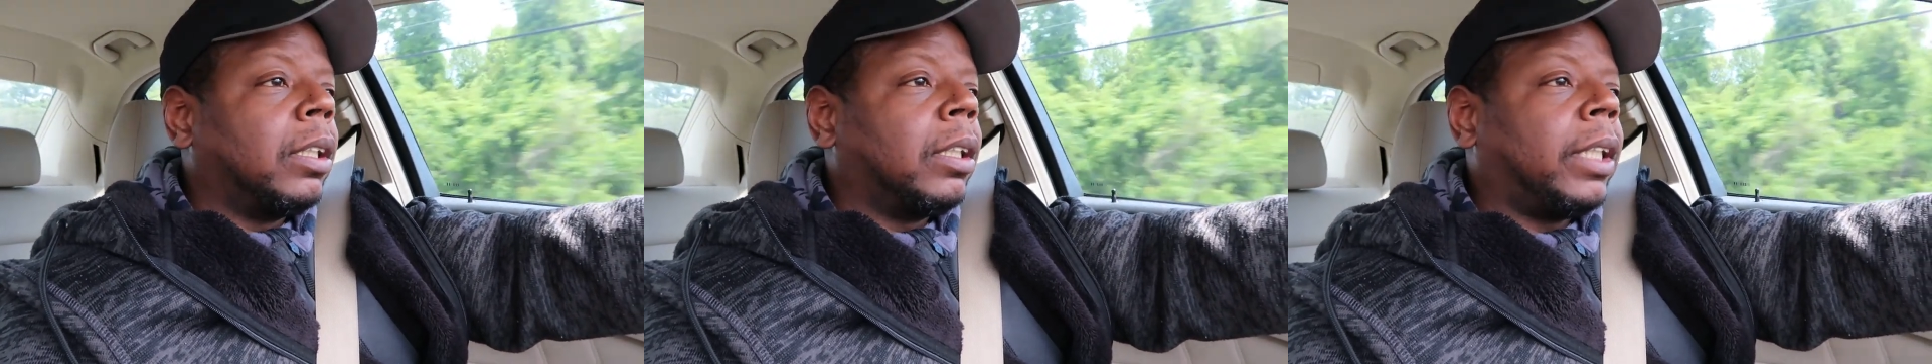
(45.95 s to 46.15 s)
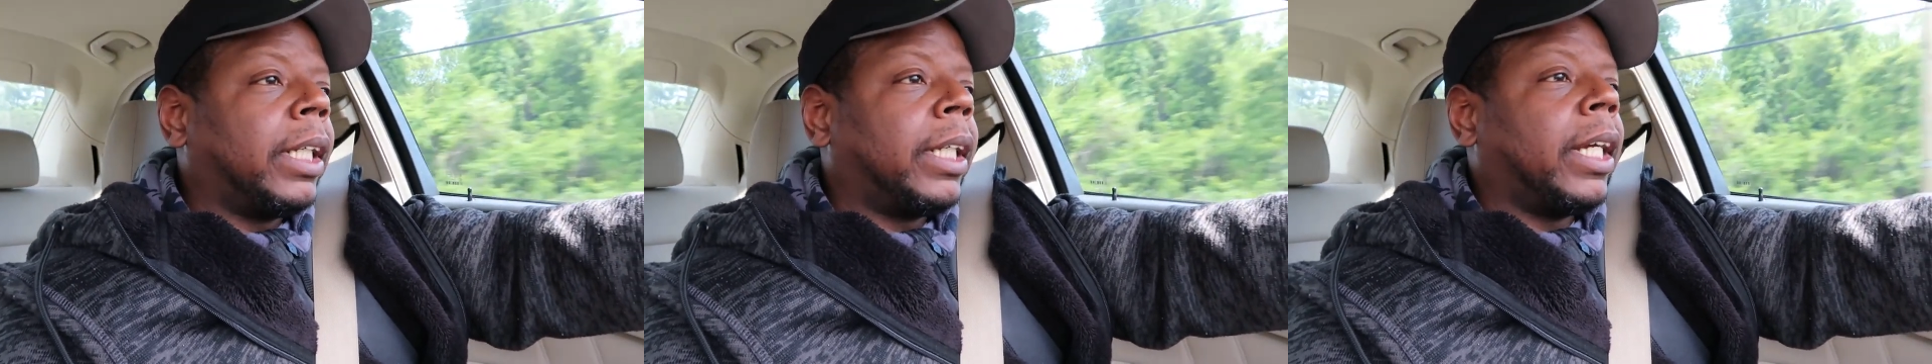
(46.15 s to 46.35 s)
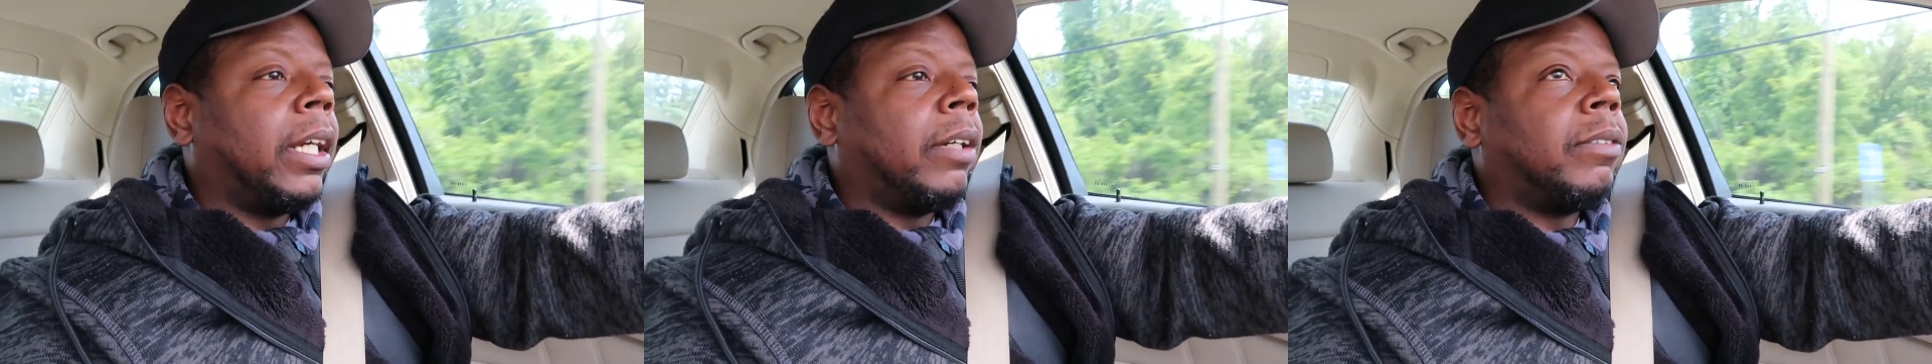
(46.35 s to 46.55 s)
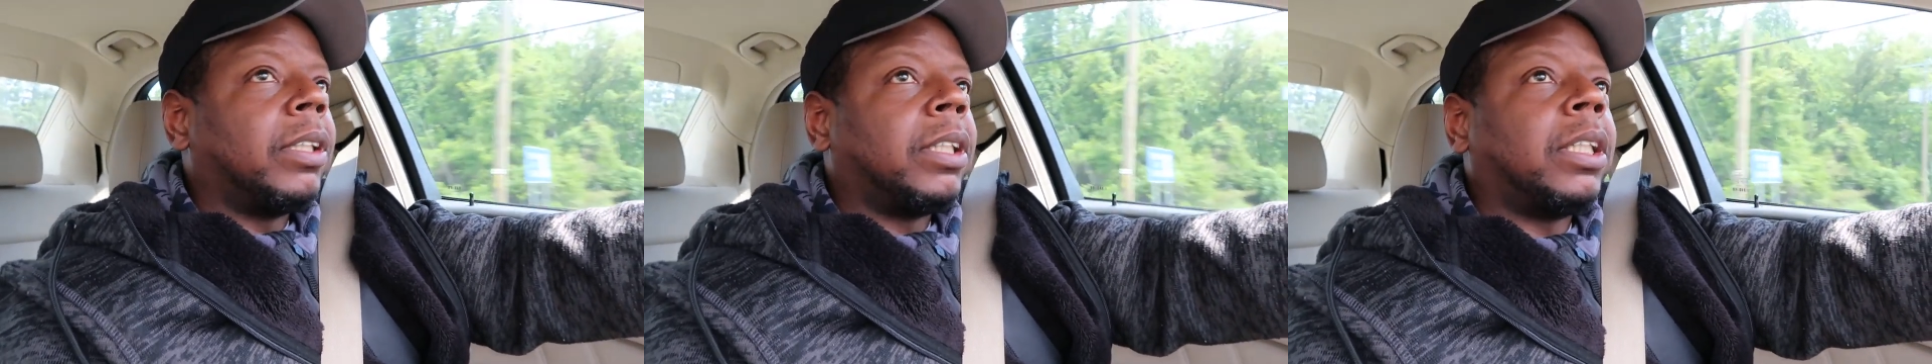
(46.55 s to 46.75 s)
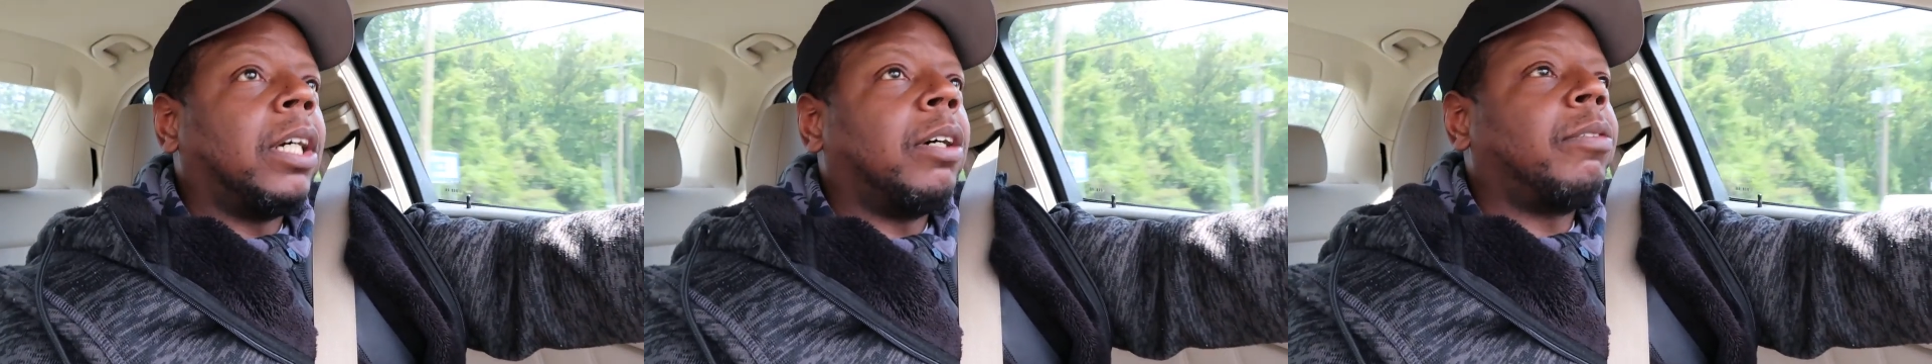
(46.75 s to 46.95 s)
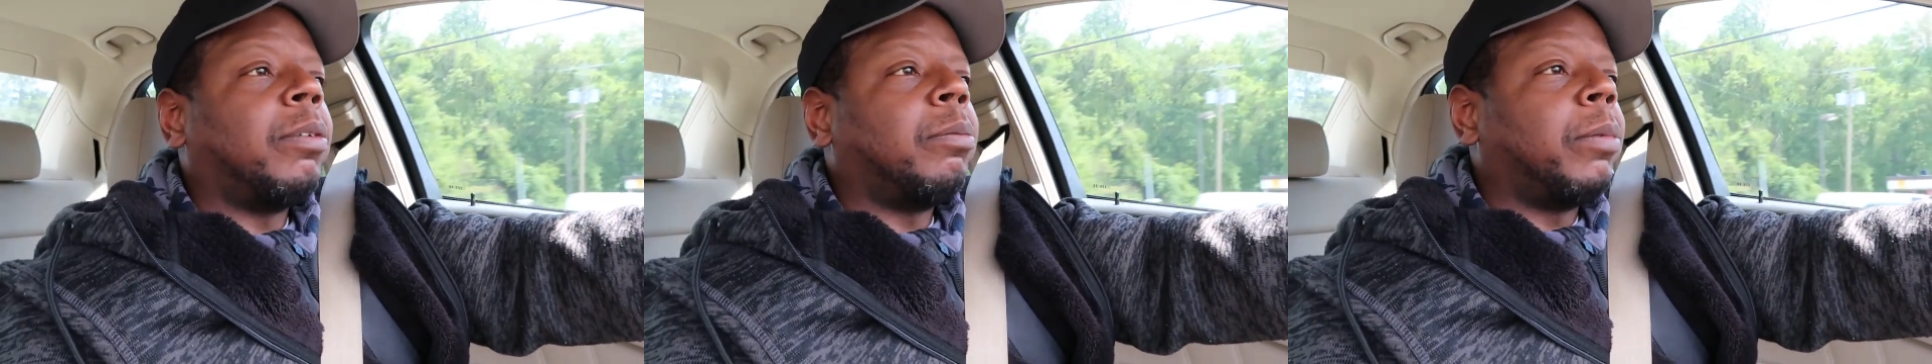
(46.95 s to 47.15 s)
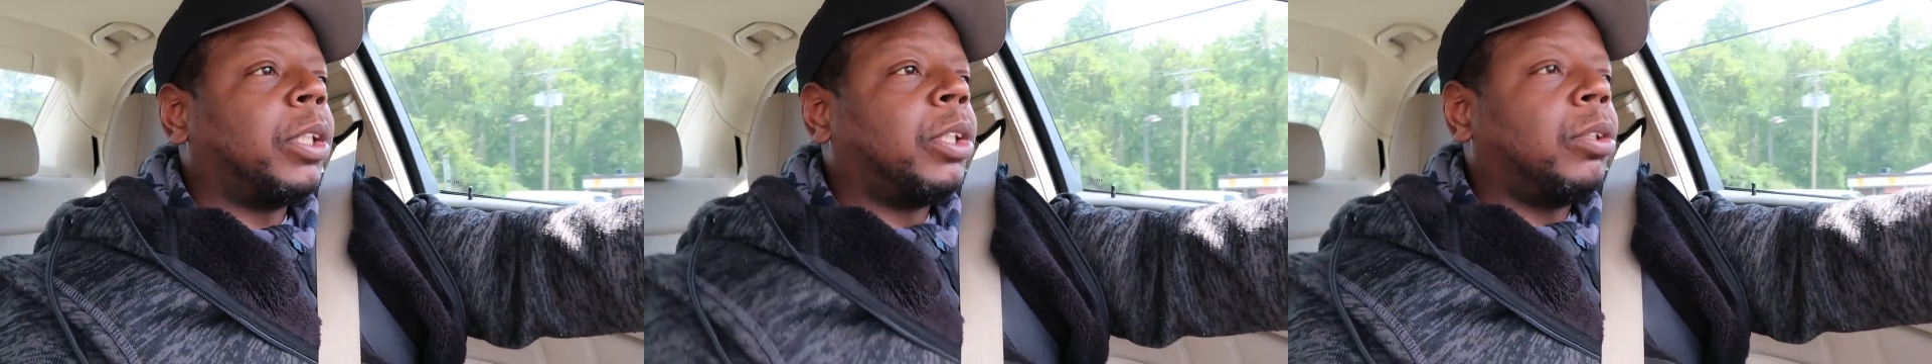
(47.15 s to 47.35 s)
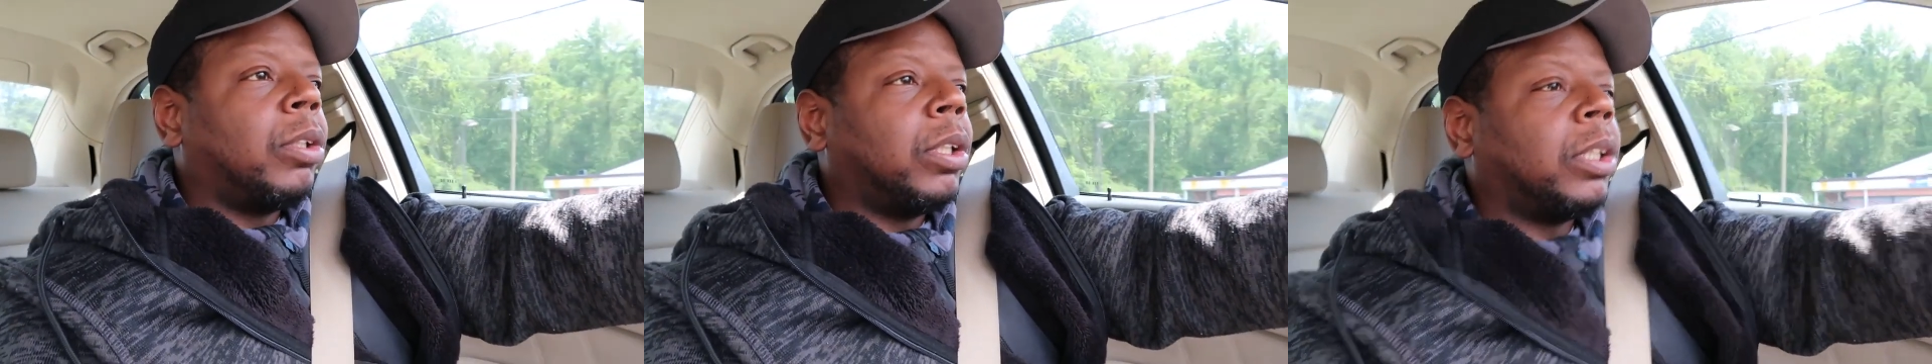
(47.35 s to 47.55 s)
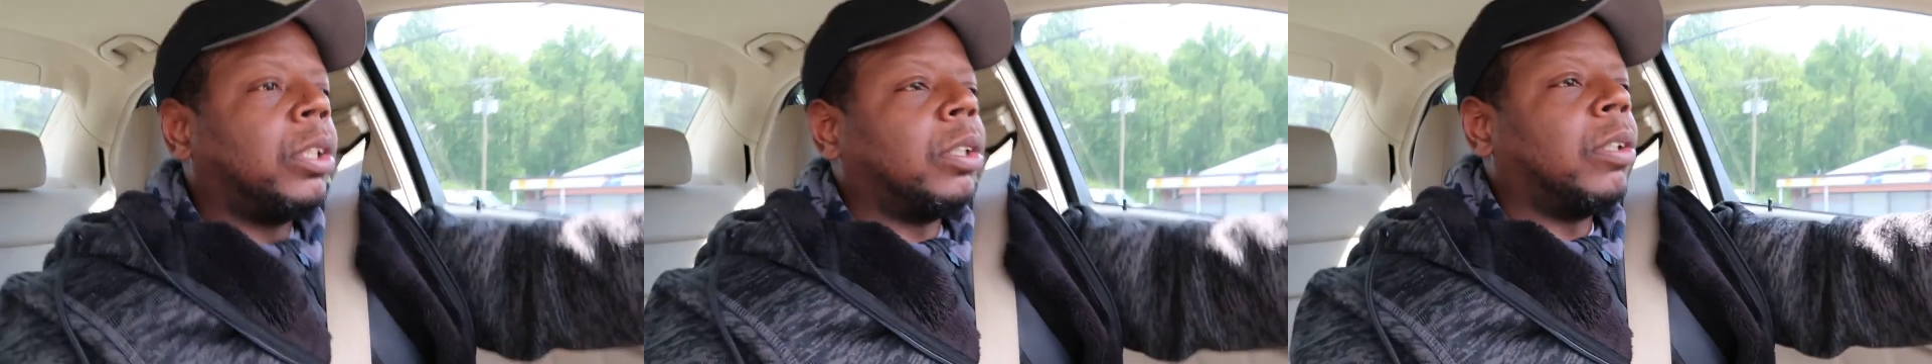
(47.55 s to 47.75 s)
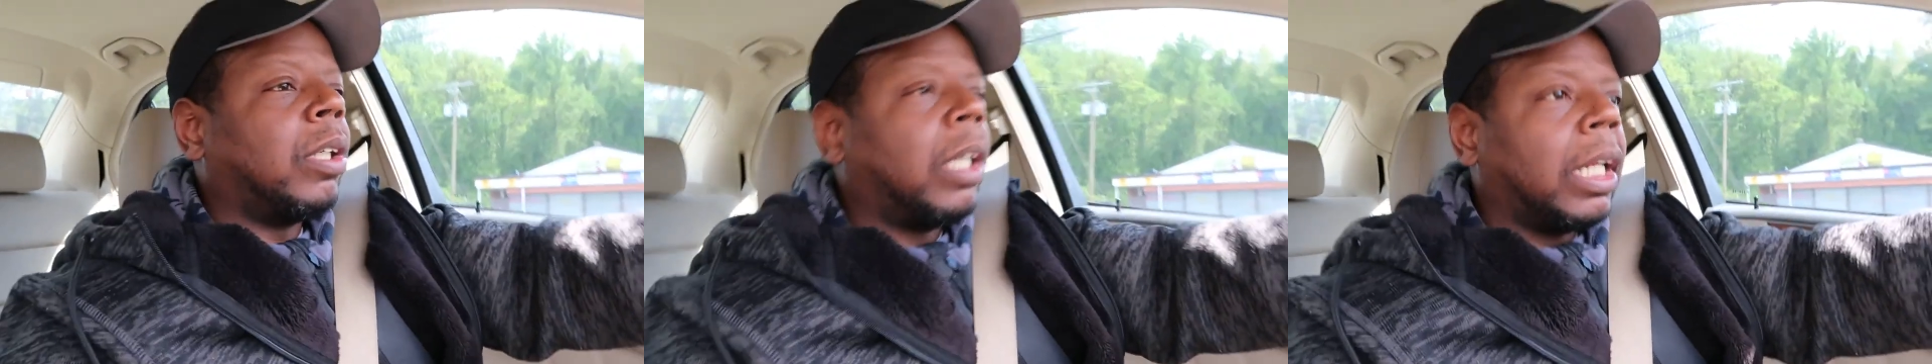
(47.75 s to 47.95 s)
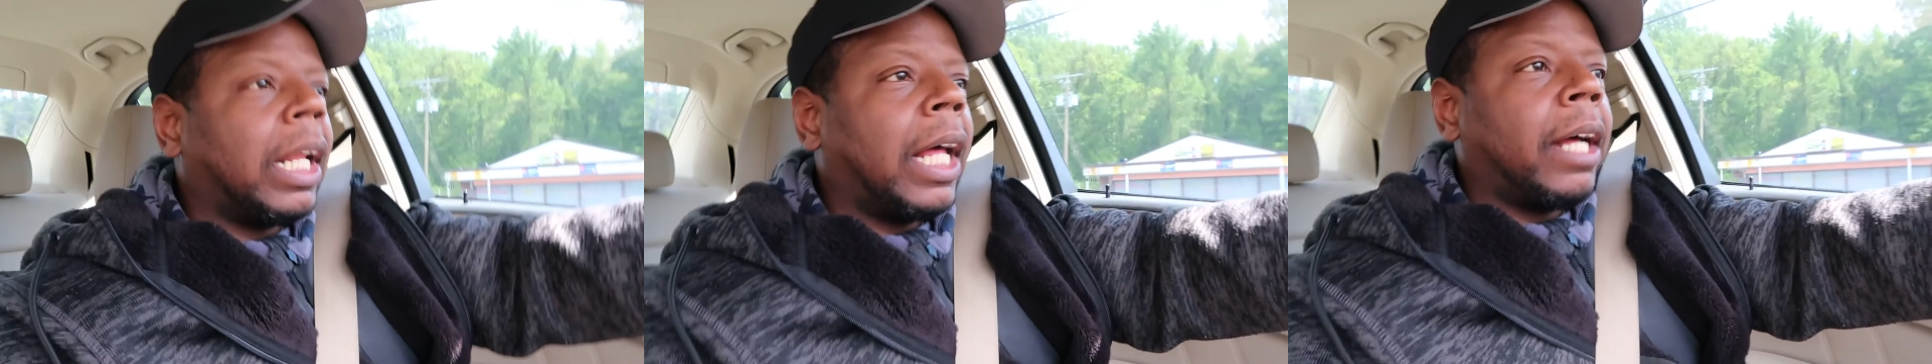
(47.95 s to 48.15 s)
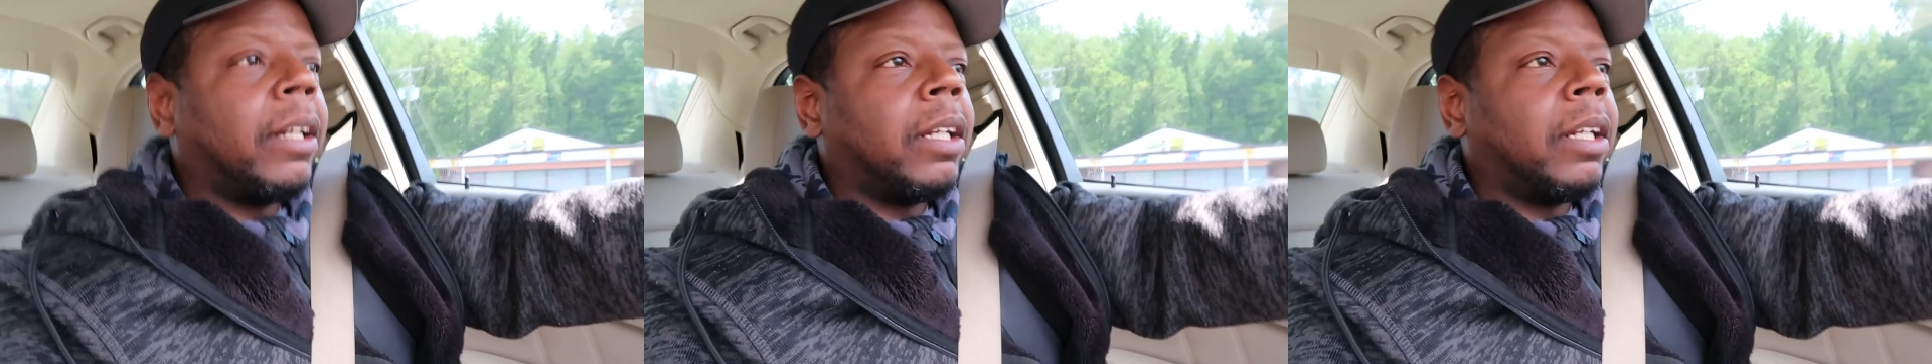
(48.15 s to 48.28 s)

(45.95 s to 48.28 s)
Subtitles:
take care of yourself and make sure that you don't allow